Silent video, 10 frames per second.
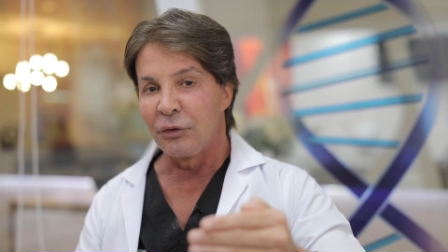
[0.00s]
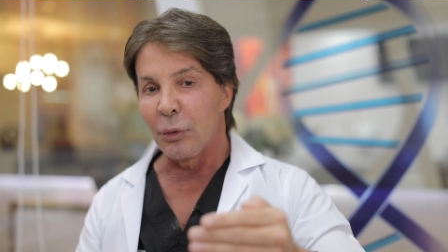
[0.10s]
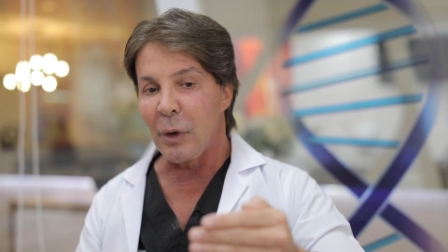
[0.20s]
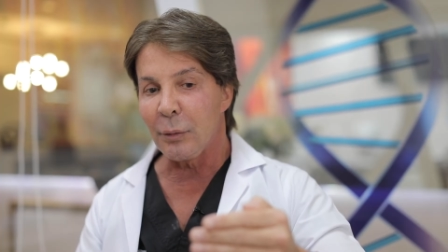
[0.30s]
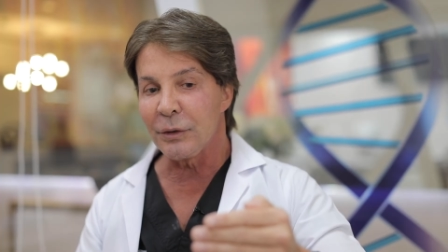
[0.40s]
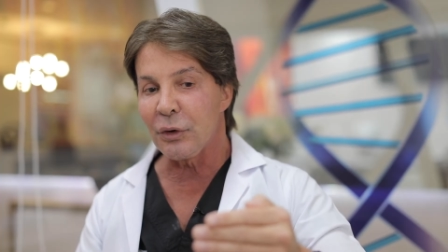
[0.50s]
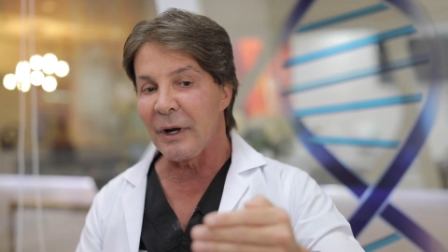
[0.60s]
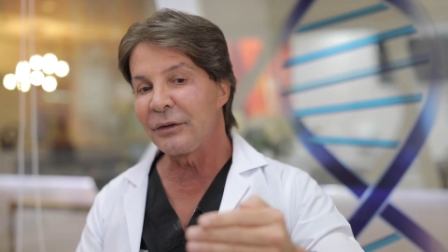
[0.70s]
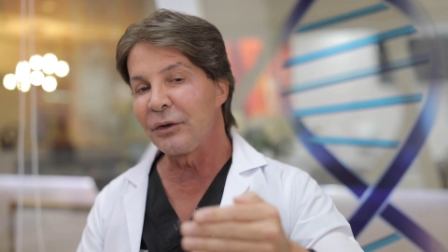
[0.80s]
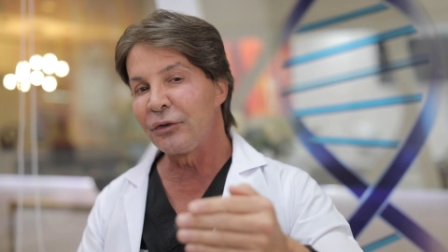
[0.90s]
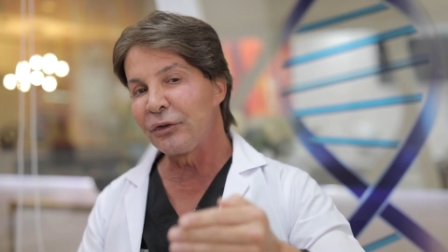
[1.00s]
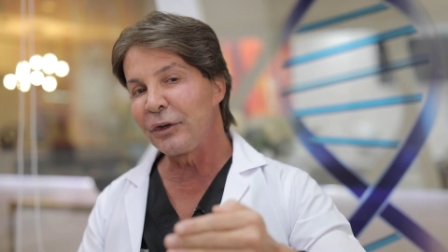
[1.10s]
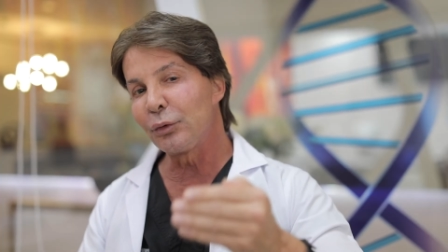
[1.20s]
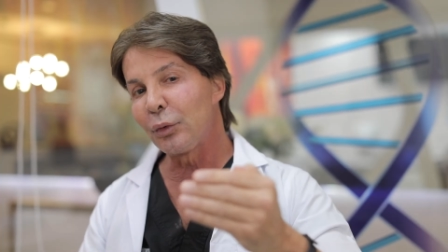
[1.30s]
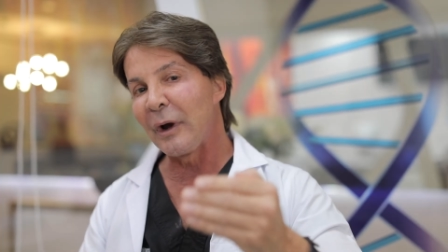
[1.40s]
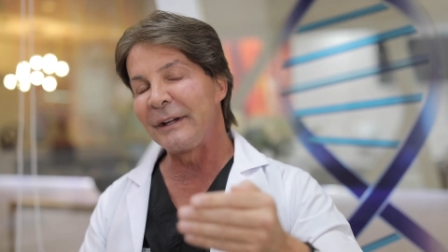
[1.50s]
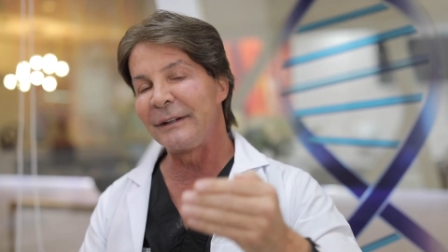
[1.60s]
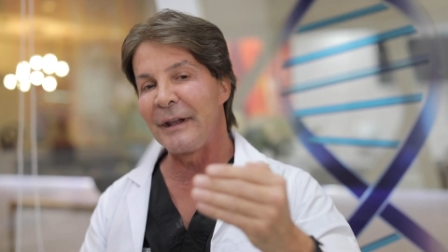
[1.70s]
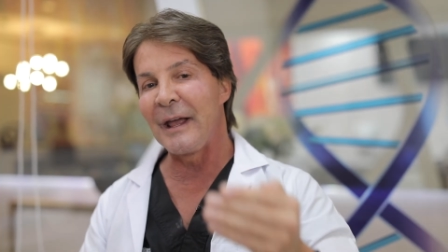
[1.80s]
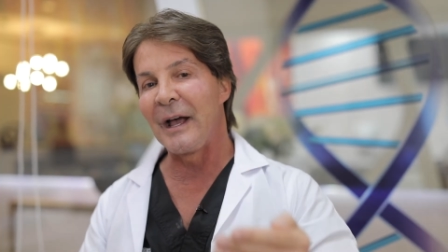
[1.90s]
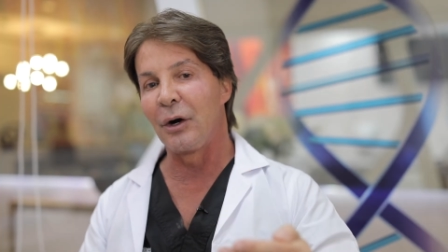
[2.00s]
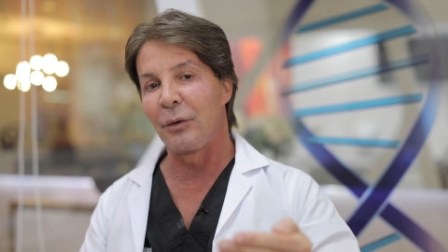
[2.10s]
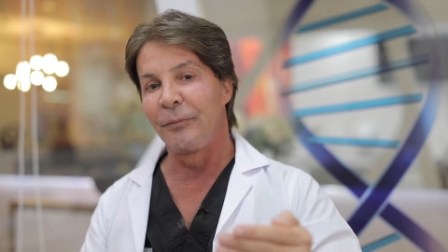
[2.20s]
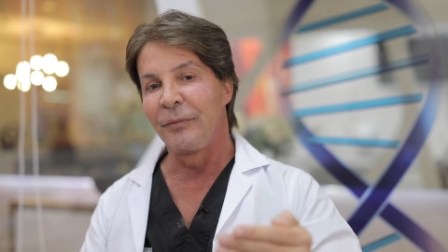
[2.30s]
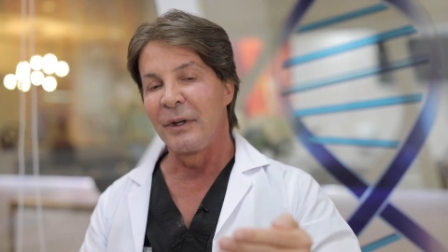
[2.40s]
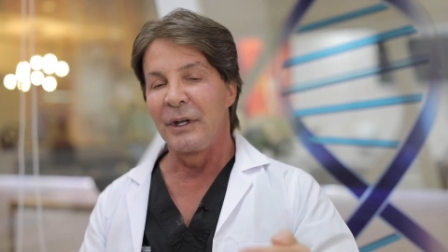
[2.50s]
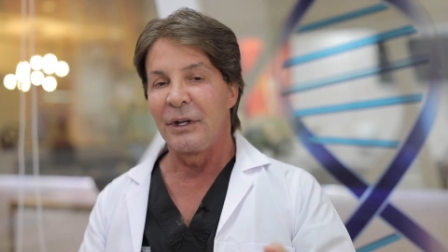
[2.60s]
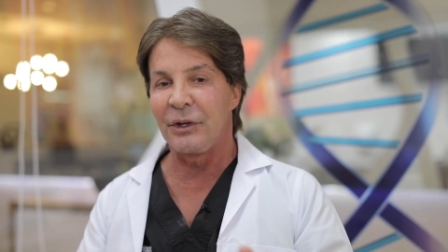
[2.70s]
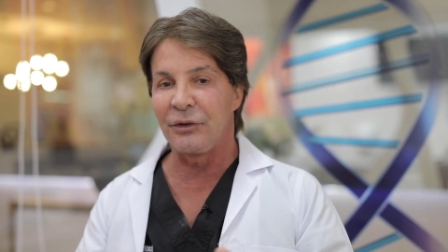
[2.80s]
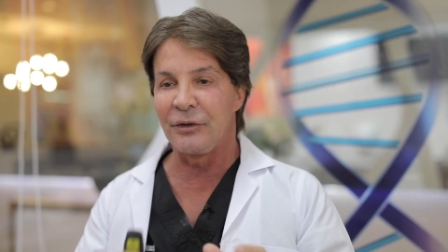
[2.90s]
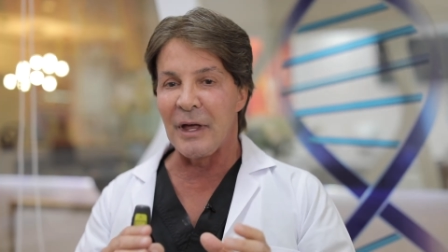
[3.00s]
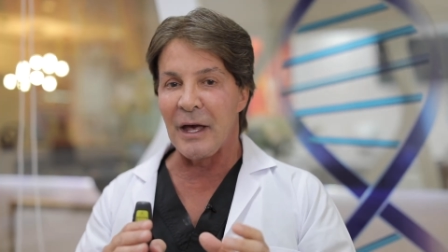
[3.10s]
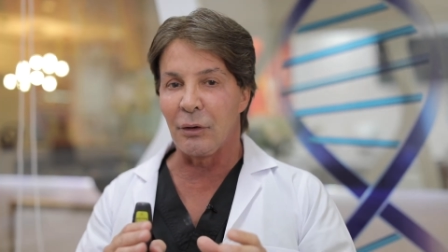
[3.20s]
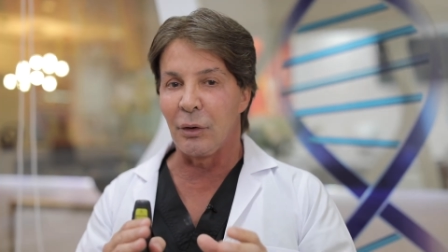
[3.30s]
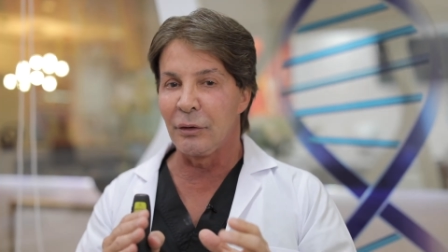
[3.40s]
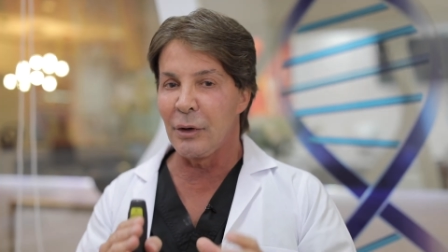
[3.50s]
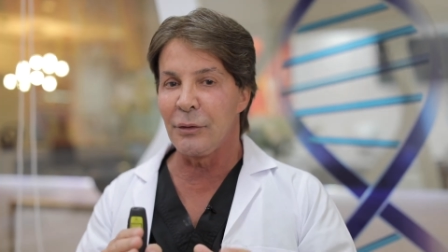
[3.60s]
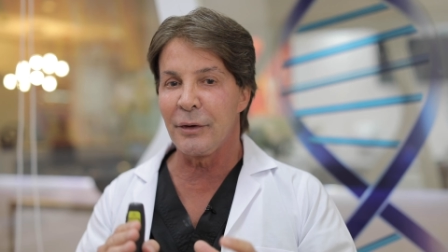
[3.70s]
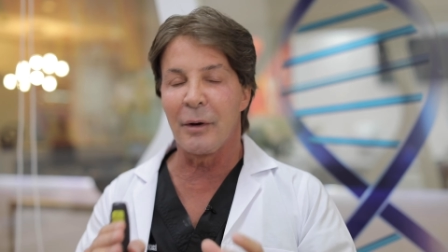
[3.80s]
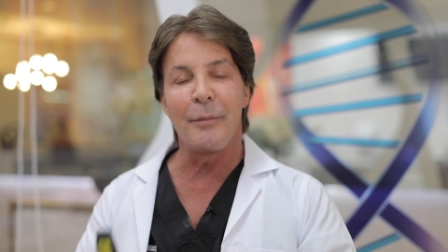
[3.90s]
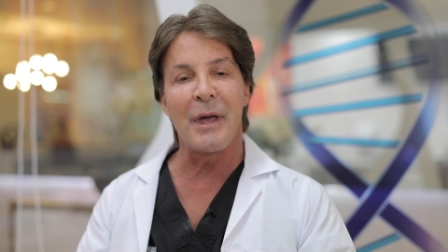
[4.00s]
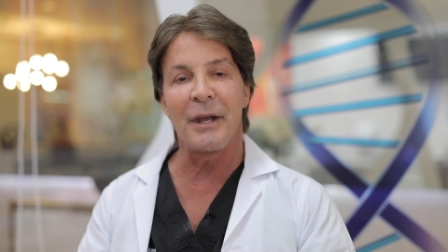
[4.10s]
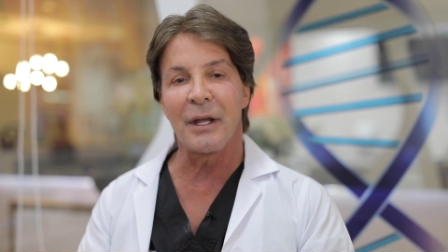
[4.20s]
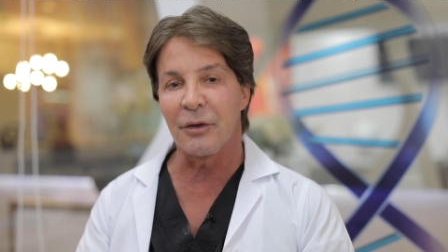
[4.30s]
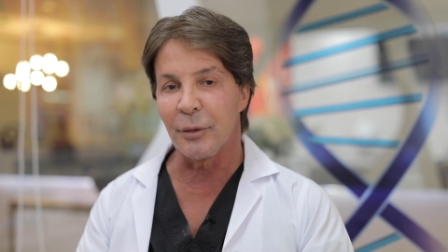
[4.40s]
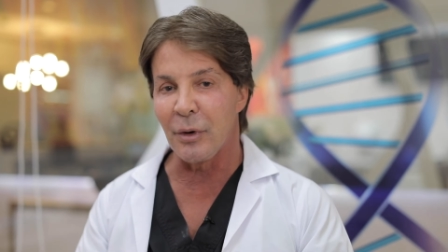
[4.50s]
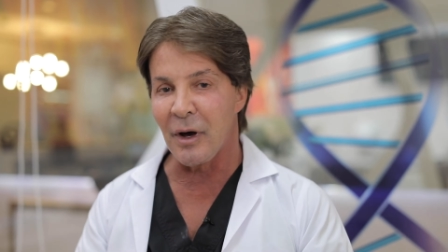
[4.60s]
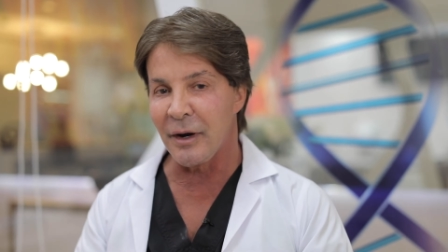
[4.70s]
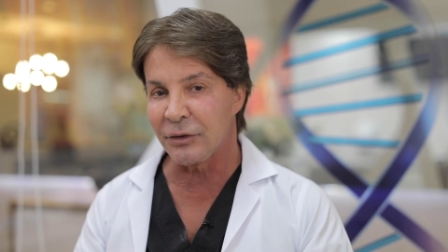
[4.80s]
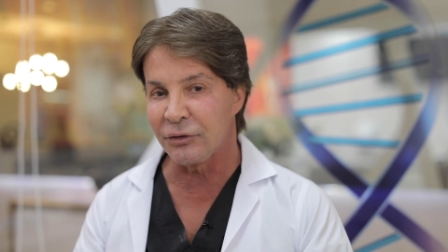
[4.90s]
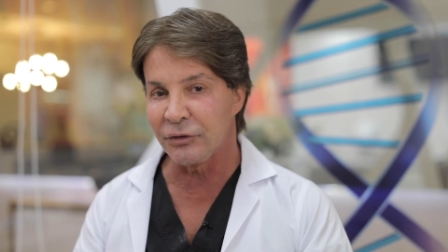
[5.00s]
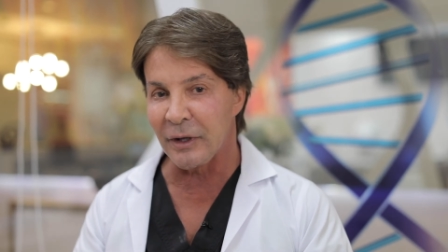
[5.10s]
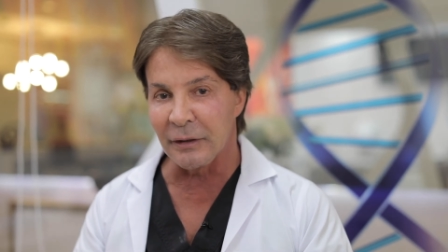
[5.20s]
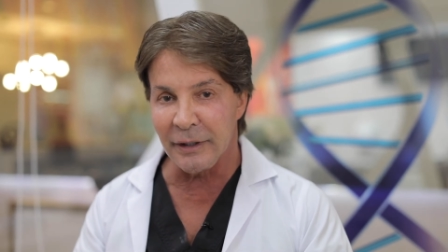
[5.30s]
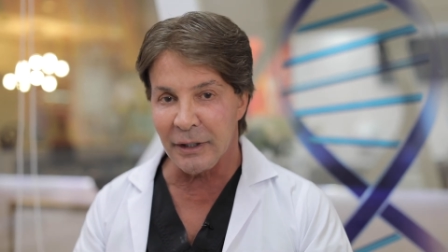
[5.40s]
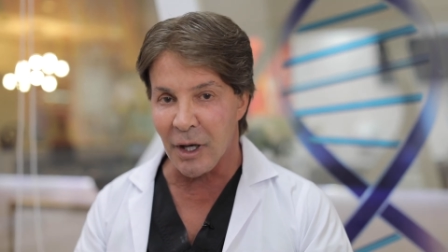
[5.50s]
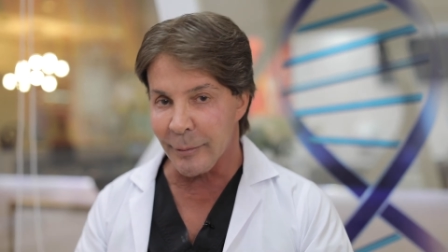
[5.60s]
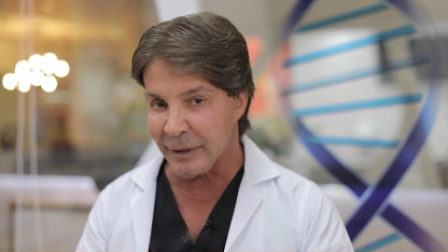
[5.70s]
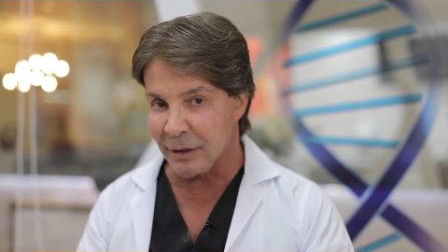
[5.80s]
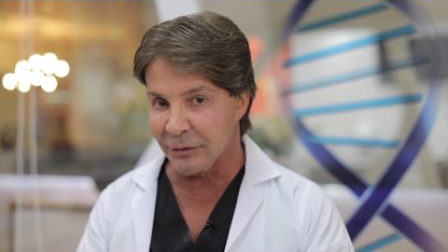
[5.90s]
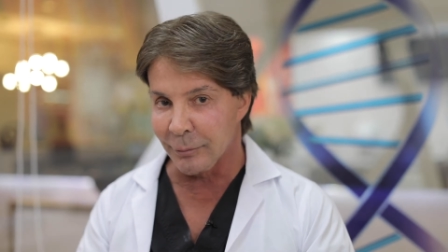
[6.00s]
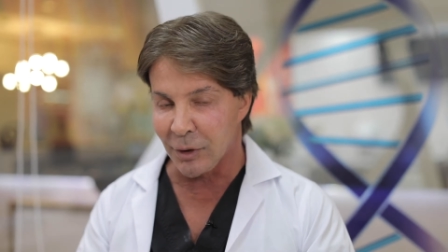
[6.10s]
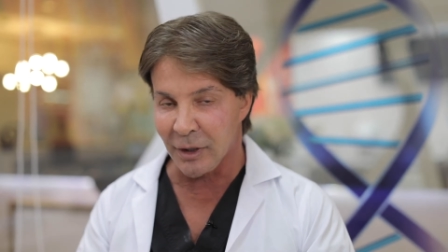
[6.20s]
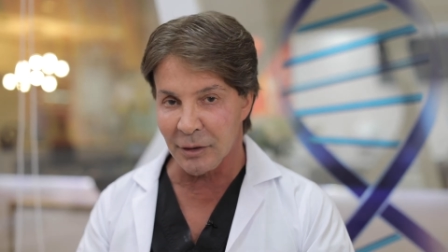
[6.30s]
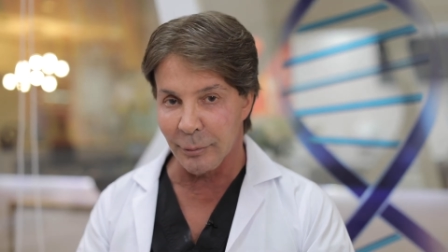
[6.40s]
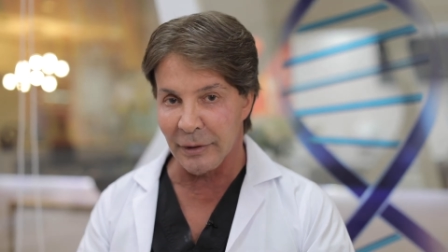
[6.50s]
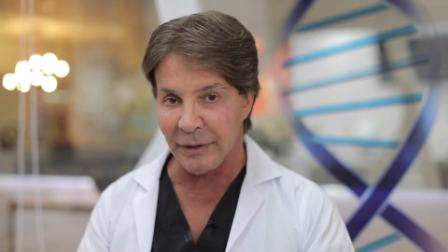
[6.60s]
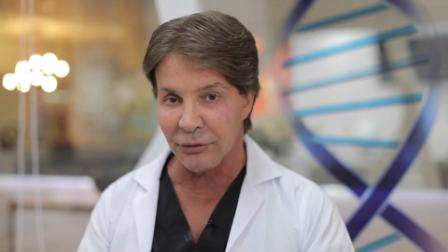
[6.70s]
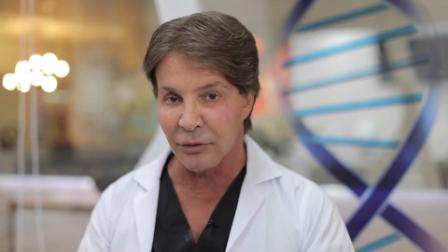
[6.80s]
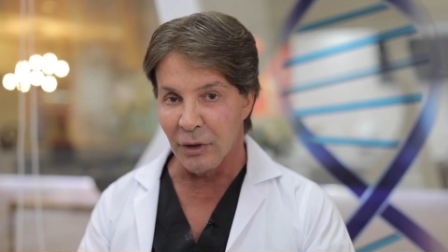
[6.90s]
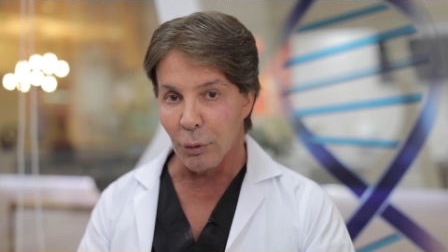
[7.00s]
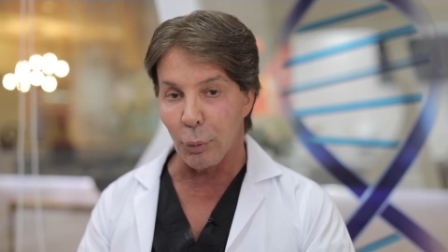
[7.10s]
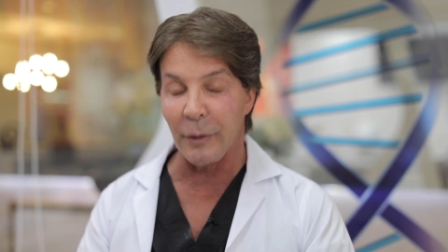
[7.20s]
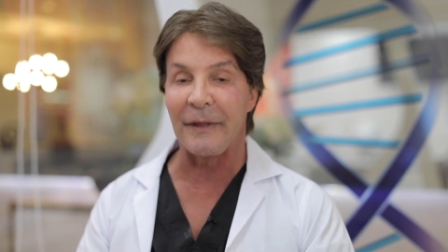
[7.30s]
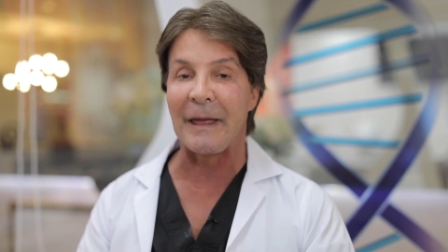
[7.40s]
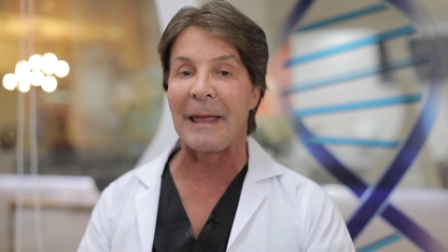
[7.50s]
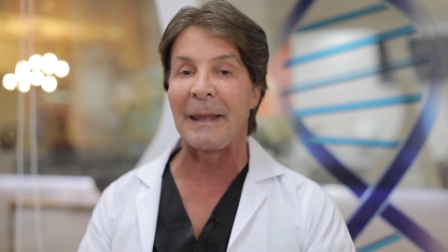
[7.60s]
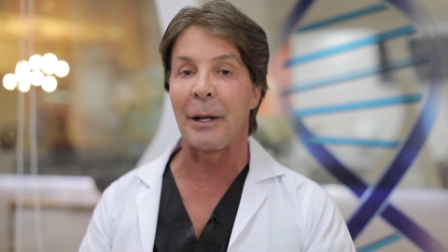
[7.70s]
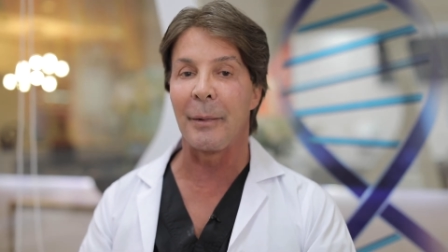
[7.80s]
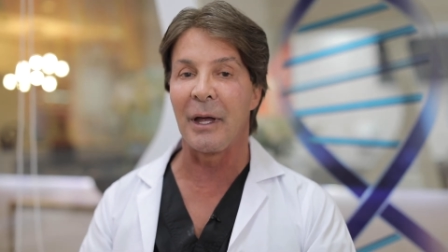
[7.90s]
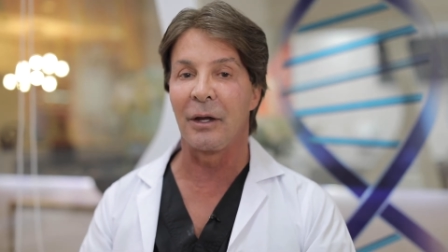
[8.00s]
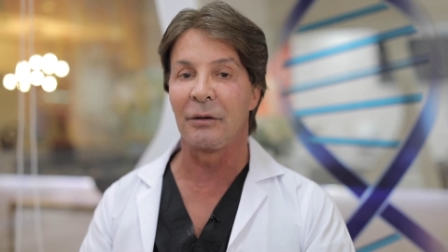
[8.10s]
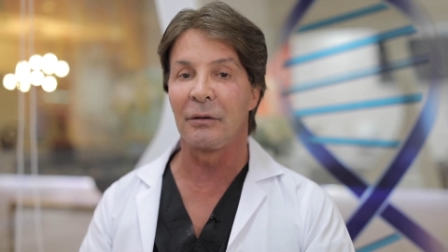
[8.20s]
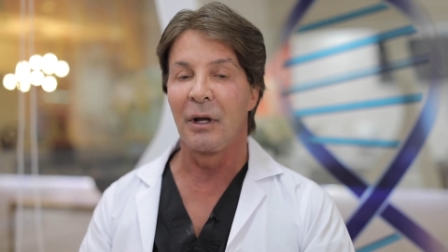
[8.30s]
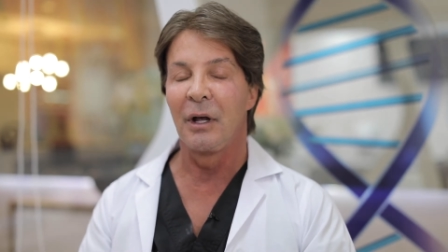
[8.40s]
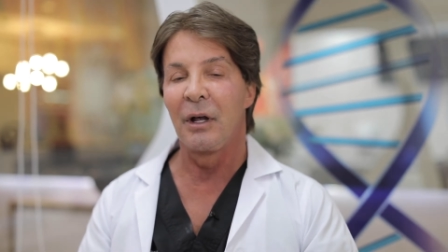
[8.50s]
So what we're trying to see right now is that although there are many other products suddenly coming on the marketplace with NMN,